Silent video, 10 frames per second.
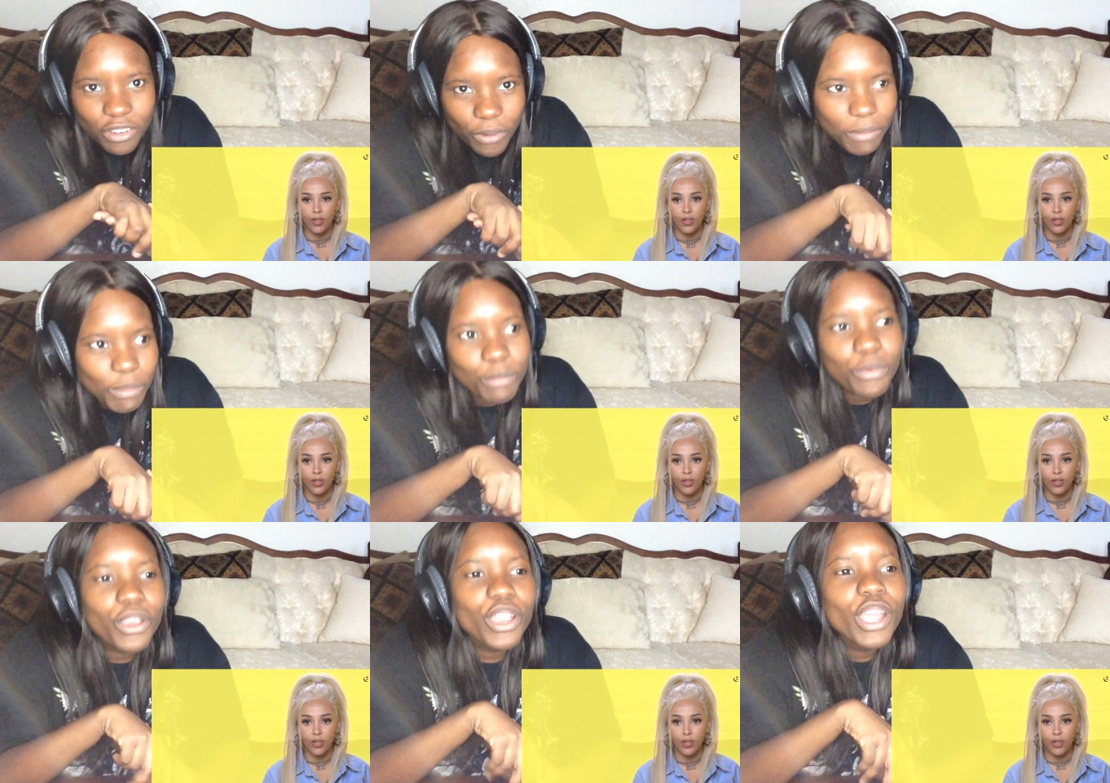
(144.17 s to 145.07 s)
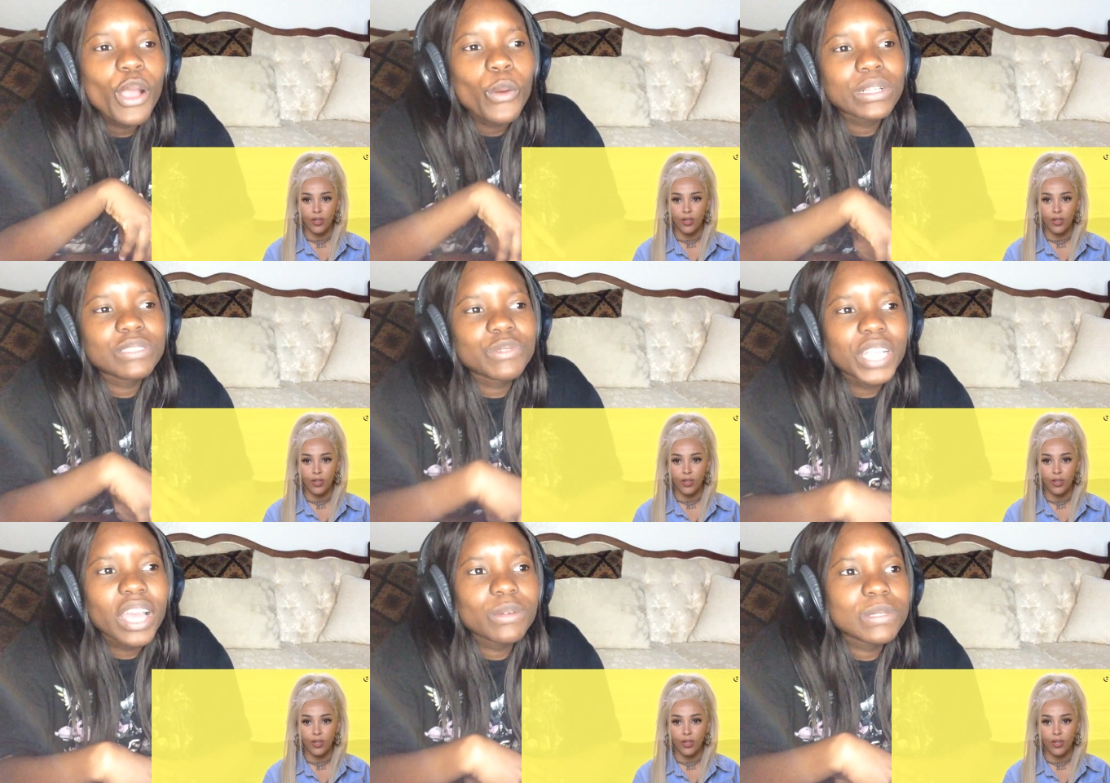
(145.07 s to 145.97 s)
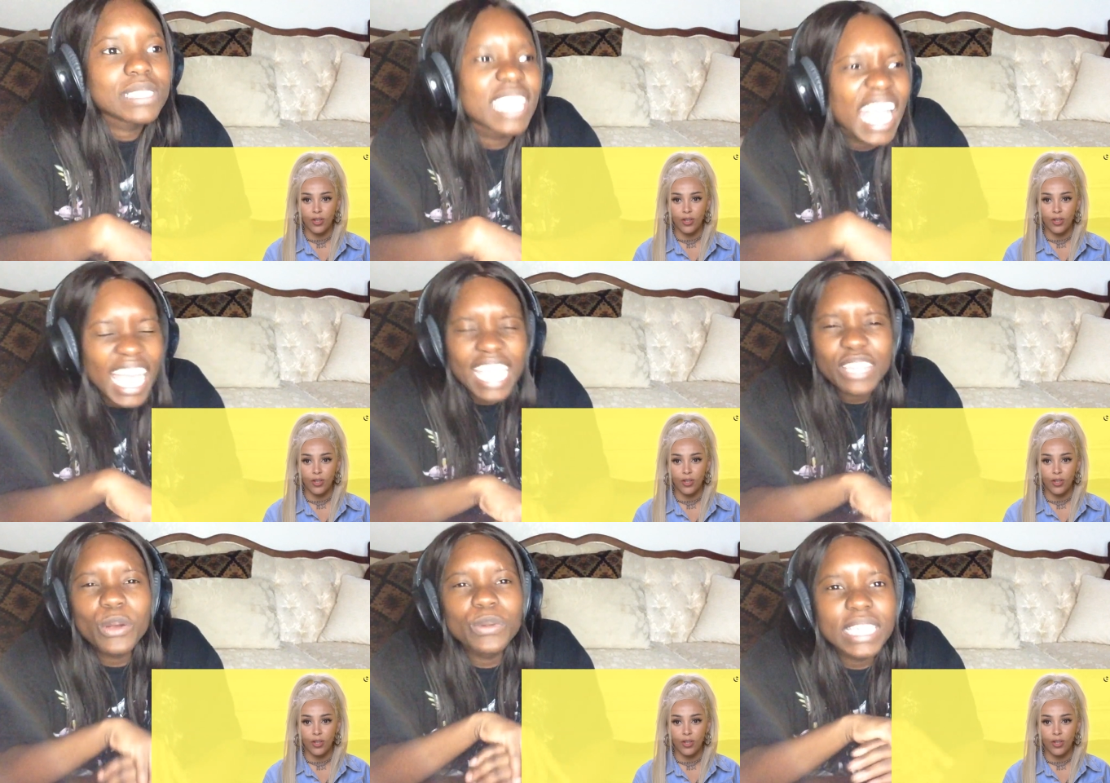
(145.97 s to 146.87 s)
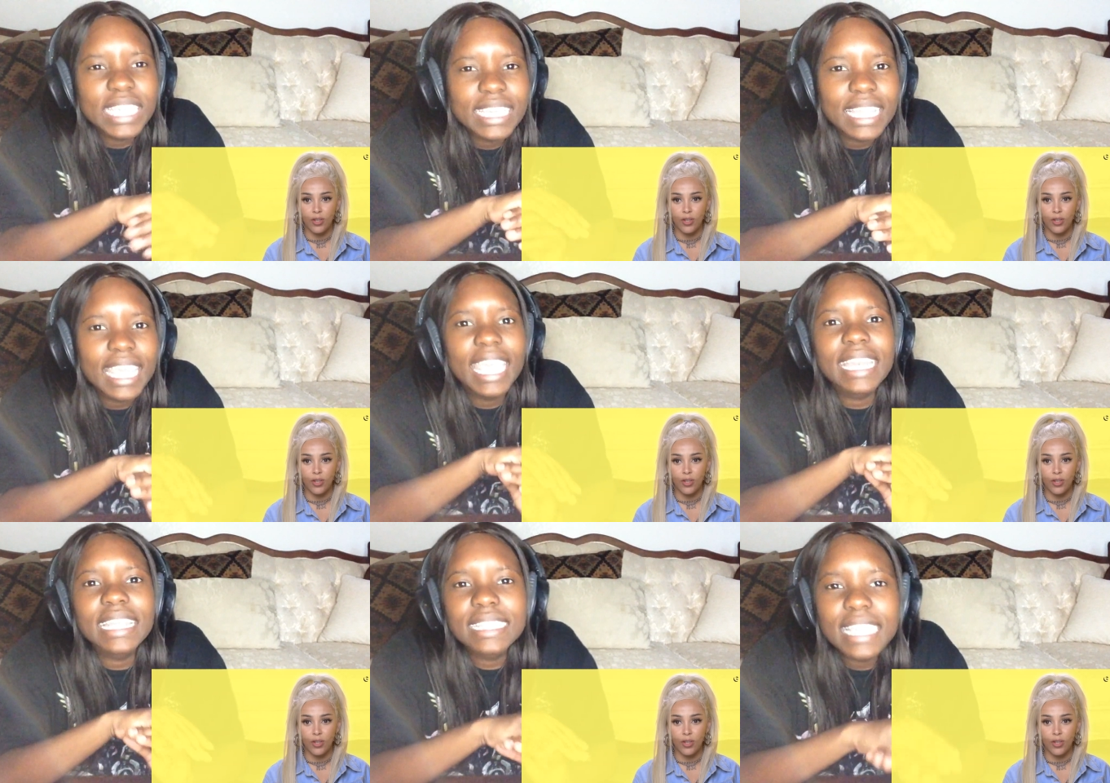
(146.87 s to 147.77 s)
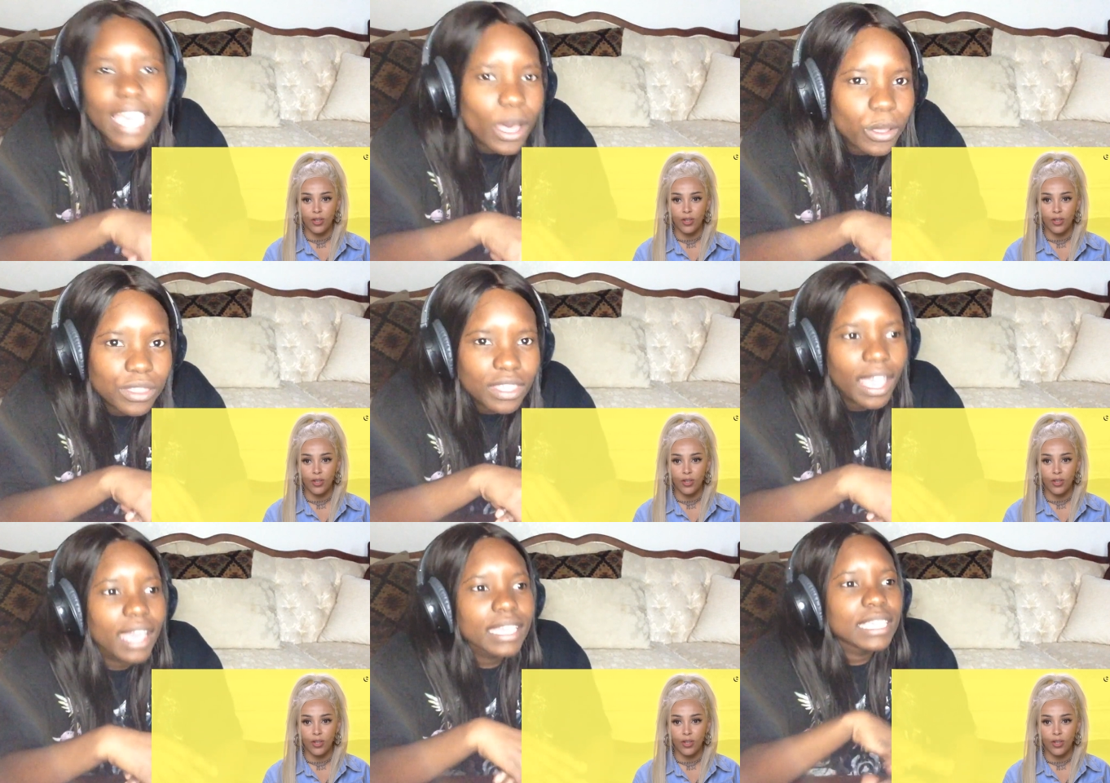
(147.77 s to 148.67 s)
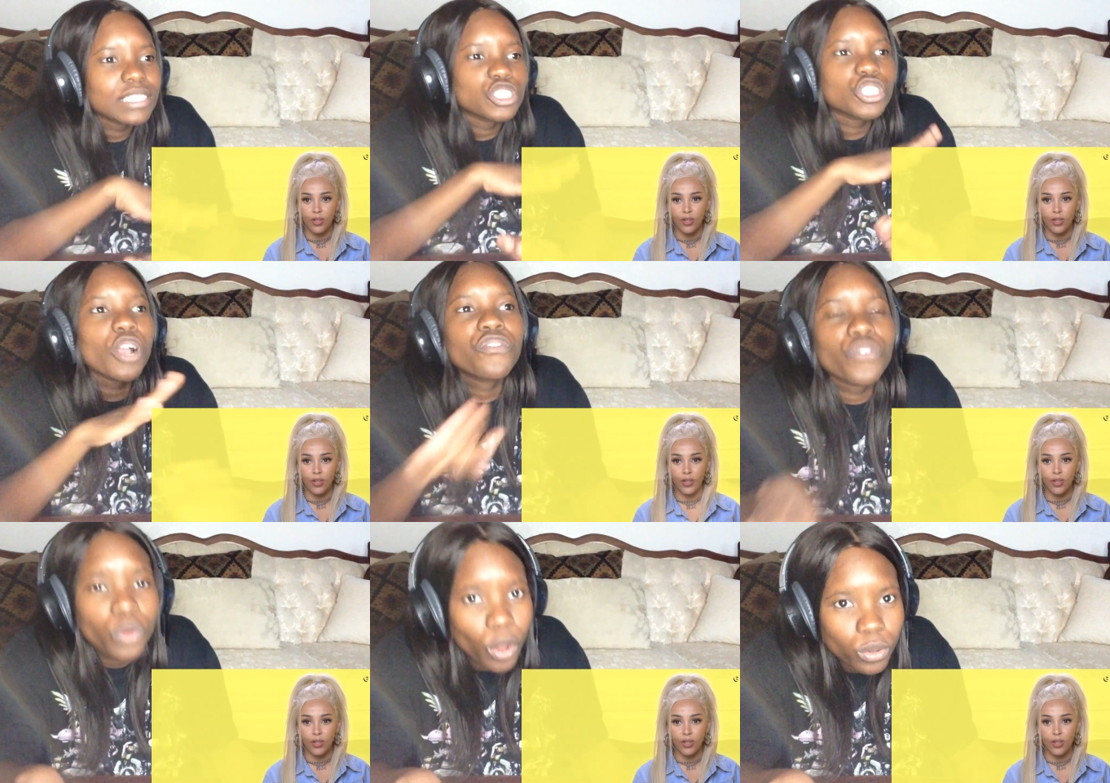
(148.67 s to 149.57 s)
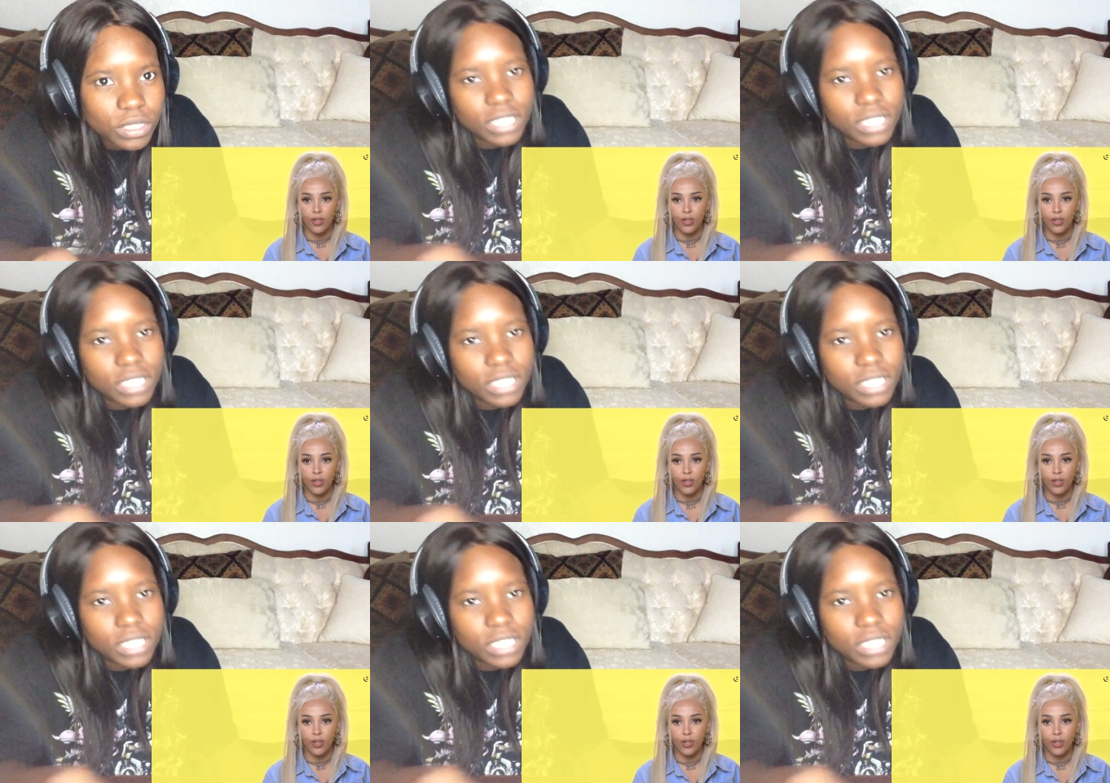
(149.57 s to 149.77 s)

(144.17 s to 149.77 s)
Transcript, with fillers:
Speaker 1: Remember when Rihanna was like, I don't eat anything healthy. I eat junk food only.